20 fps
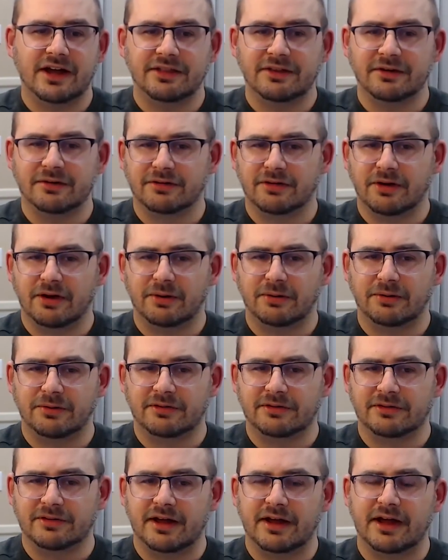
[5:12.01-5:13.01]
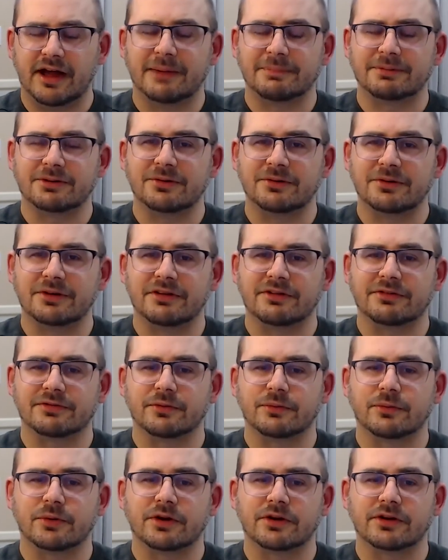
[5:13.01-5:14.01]
there's always opportunities
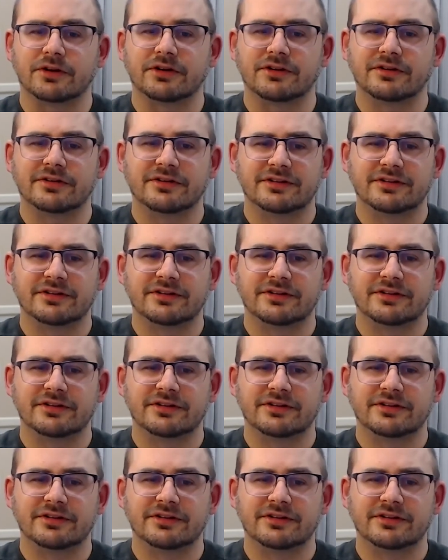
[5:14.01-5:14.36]
for work.